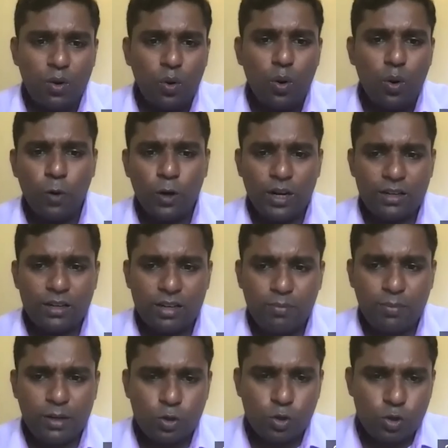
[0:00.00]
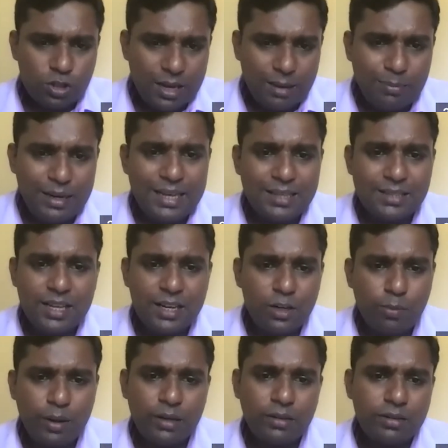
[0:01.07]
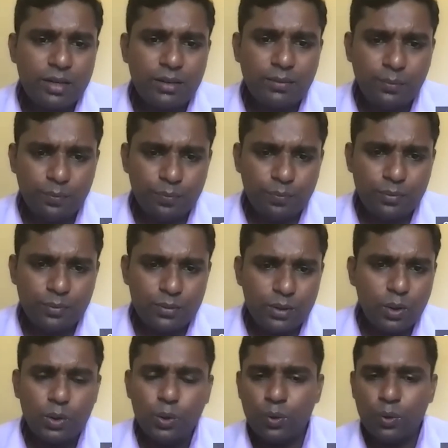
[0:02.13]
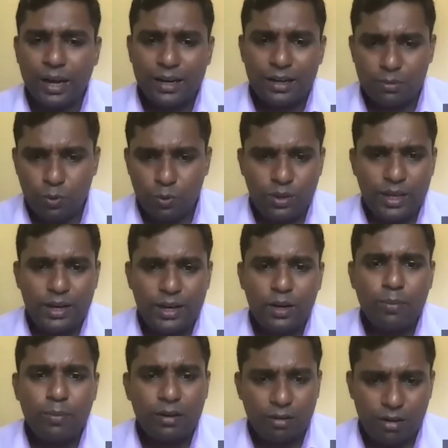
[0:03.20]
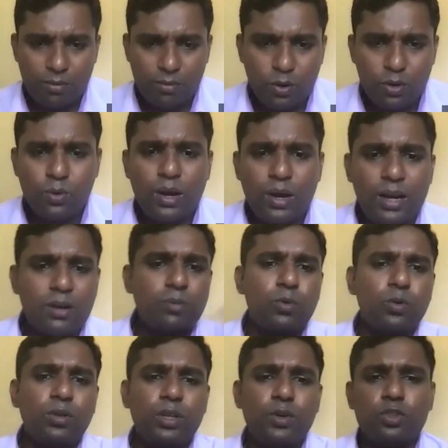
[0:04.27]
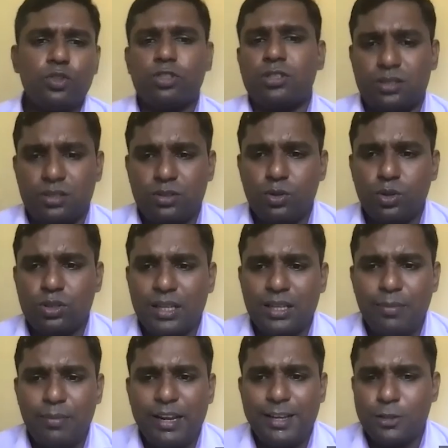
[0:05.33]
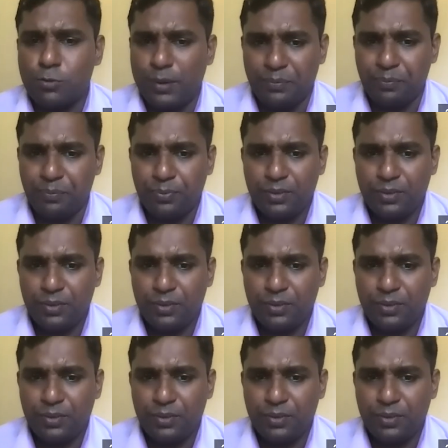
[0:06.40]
hormonal treatment to stabilize the endometrium, or you can remove the endometrium, or you can remove the uterus. Those are the management.